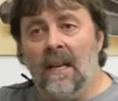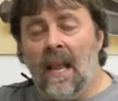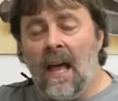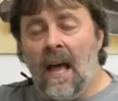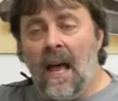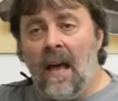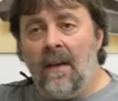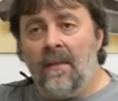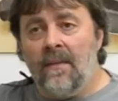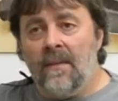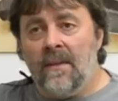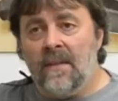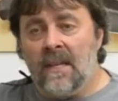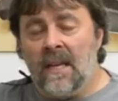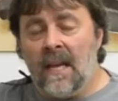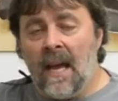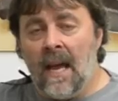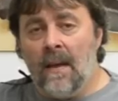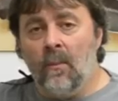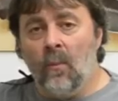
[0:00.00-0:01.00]
life as a
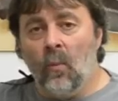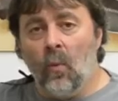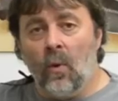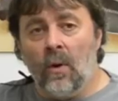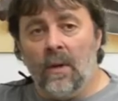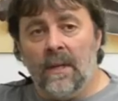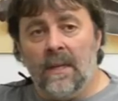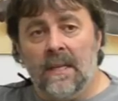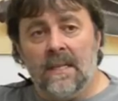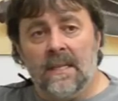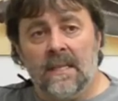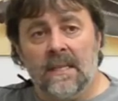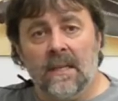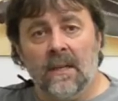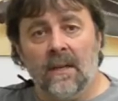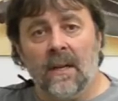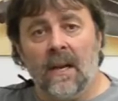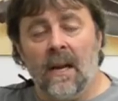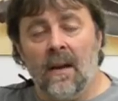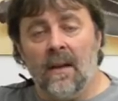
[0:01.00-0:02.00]
game warden, and he
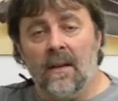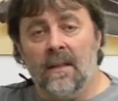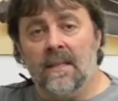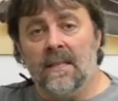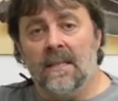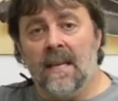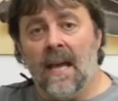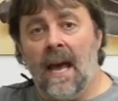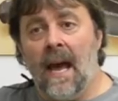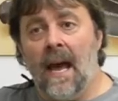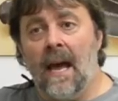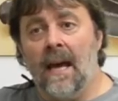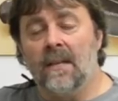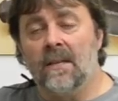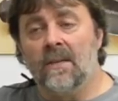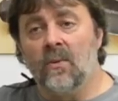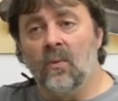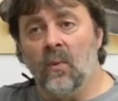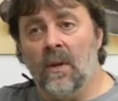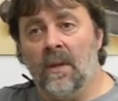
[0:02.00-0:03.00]
still carried this
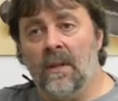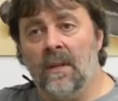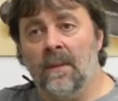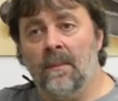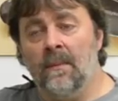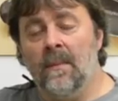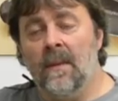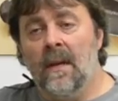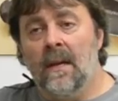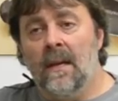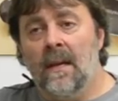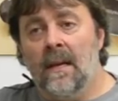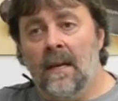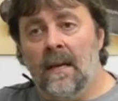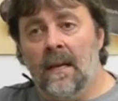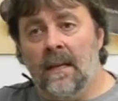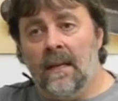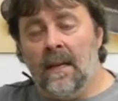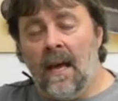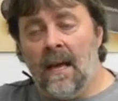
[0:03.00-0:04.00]
axe with him
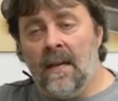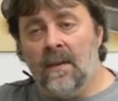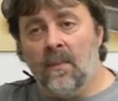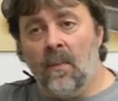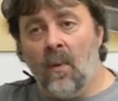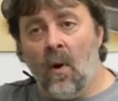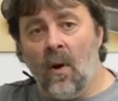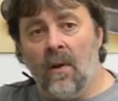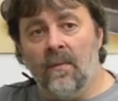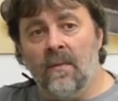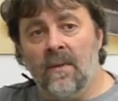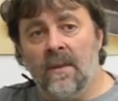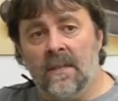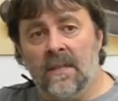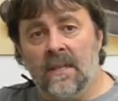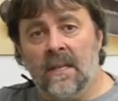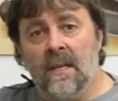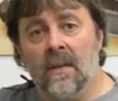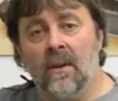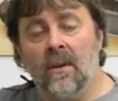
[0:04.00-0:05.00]
and as part of
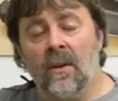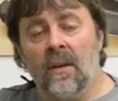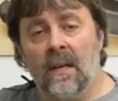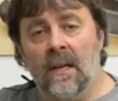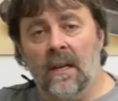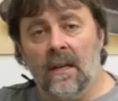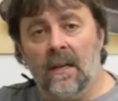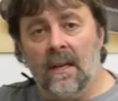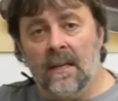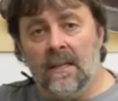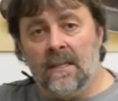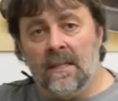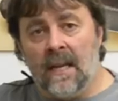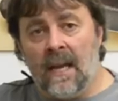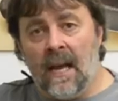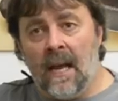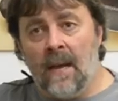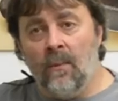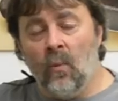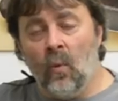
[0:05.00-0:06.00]
his gear kit as a
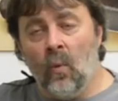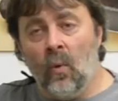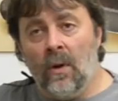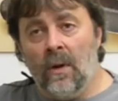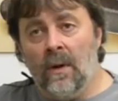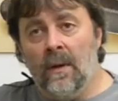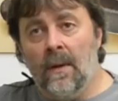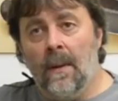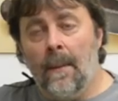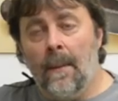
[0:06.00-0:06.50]
game warden.